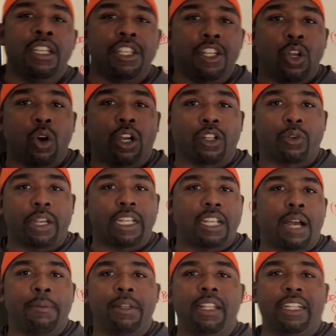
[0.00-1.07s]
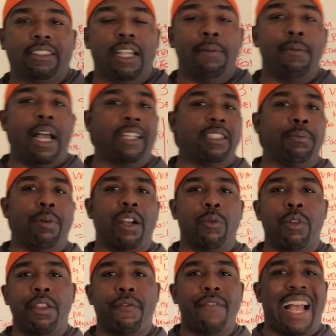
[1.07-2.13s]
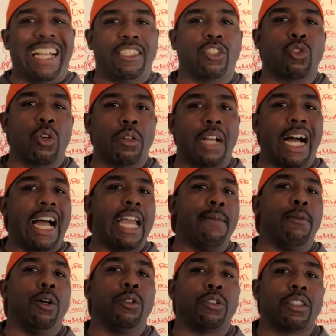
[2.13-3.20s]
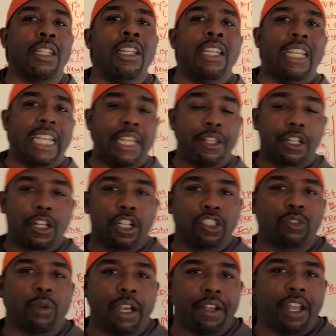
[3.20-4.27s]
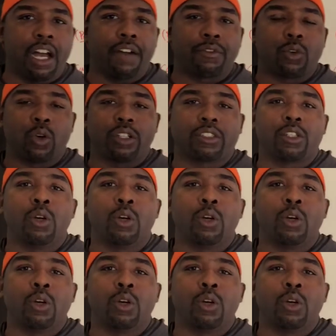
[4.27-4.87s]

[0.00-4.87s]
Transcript: you know, a great company, like I said, I'm actually part of one of the fastest growing IMOs in the country right now, of course.